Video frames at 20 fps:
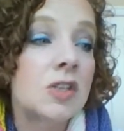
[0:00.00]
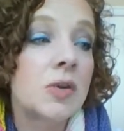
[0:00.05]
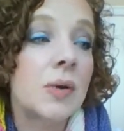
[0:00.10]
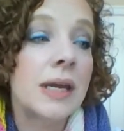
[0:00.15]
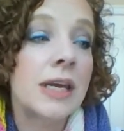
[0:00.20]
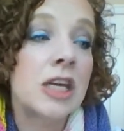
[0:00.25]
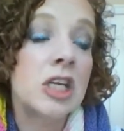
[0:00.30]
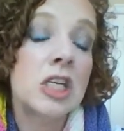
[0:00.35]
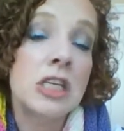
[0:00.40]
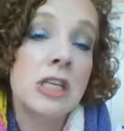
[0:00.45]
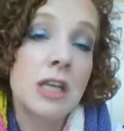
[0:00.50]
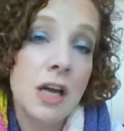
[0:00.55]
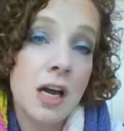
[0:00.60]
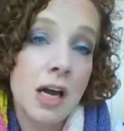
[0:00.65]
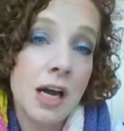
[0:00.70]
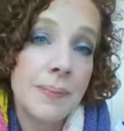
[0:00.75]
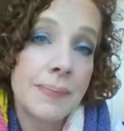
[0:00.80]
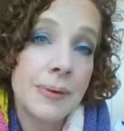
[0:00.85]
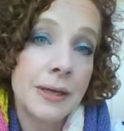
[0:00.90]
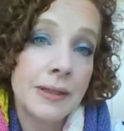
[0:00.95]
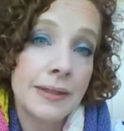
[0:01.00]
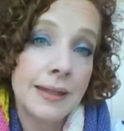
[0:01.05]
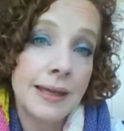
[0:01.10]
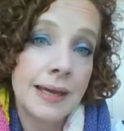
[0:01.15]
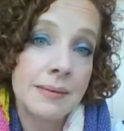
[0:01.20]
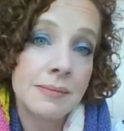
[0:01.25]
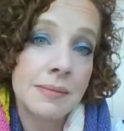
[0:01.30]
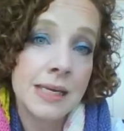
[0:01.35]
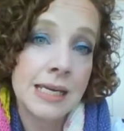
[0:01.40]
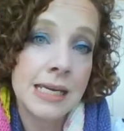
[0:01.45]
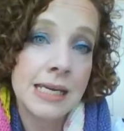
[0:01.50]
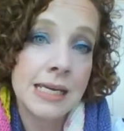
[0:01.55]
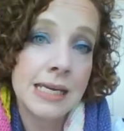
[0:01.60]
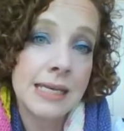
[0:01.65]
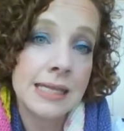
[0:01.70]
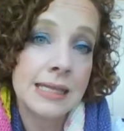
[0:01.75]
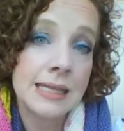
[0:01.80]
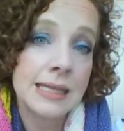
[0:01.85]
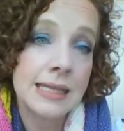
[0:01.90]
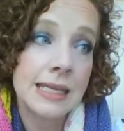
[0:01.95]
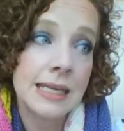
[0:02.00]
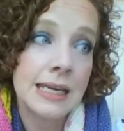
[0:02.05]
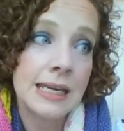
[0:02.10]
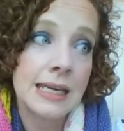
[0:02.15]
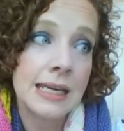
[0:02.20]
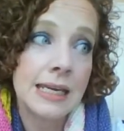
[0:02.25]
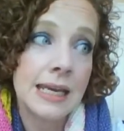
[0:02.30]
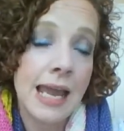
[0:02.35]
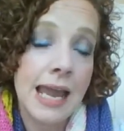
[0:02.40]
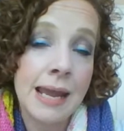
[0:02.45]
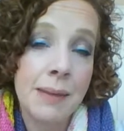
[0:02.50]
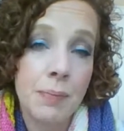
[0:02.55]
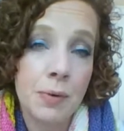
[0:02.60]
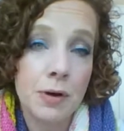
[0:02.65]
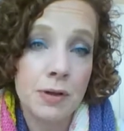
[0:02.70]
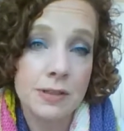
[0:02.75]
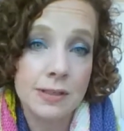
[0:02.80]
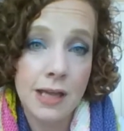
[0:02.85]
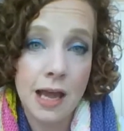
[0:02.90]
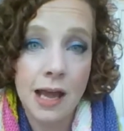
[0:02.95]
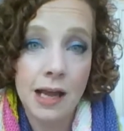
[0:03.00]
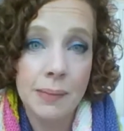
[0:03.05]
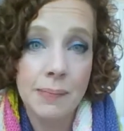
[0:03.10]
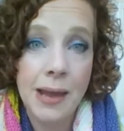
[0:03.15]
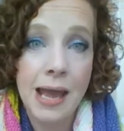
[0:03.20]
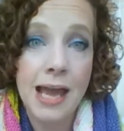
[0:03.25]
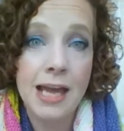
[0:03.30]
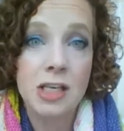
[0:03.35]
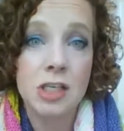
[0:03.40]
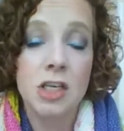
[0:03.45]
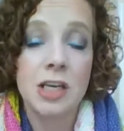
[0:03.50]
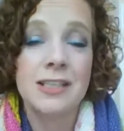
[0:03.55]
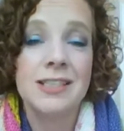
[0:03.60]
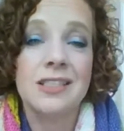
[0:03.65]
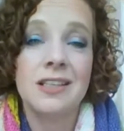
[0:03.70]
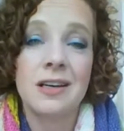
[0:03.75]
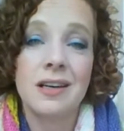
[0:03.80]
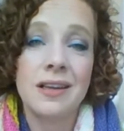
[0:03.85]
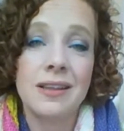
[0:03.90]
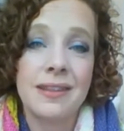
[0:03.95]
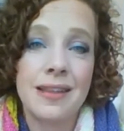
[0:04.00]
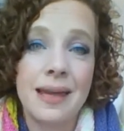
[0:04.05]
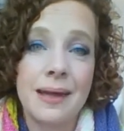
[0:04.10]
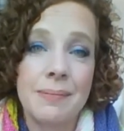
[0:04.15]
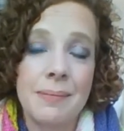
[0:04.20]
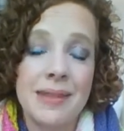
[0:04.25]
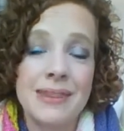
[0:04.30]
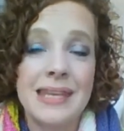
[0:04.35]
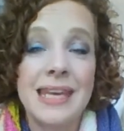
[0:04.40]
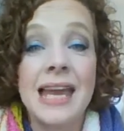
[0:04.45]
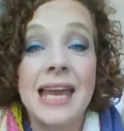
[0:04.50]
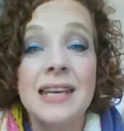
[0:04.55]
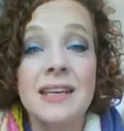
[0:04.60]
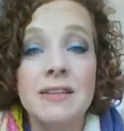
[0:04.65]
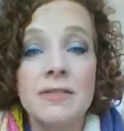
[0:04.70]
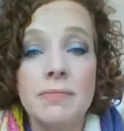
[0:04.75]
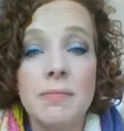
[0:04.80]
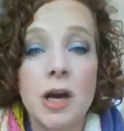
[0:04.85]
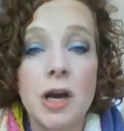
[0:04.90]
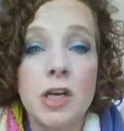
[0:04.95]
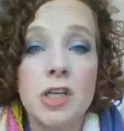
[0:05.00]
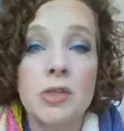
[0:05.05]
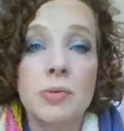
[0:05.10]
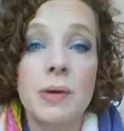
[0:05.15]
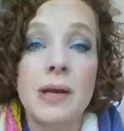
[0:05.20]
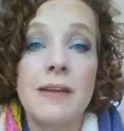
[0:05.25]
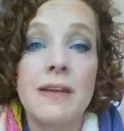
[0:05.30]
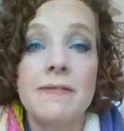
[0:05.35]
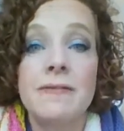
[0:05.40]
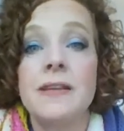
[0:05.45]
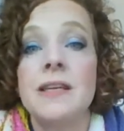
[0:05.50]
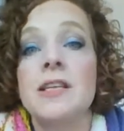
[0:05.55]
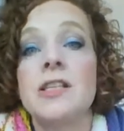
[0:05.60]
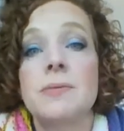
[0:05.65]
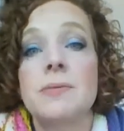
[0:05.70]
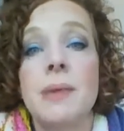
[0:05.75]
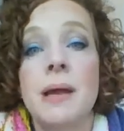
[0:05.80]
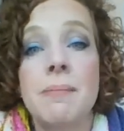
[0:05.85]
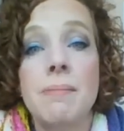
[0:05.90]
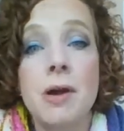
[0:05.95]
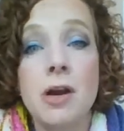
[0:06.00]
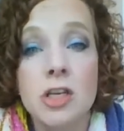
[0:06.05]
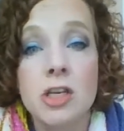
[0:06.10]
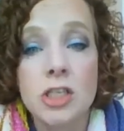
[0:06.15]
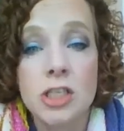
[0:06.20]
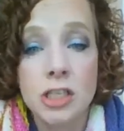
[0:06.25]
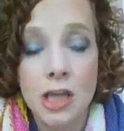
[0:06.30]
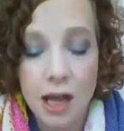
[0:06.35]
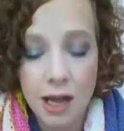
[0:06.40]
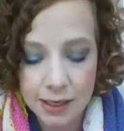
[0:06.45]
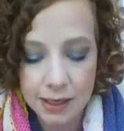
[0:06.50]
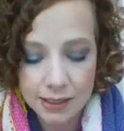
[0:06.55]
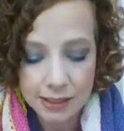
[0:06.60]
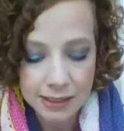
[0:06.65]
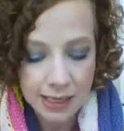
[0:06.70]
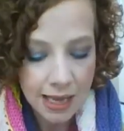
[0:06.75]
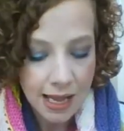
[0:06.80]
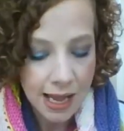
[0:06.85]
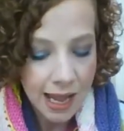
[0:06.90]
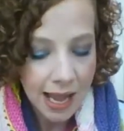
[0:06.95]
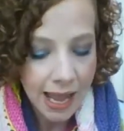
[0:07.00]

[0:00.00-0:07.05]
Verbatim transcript: so I could not put them in the April Sock Bash. I started them at the end of March when I finished my March socks,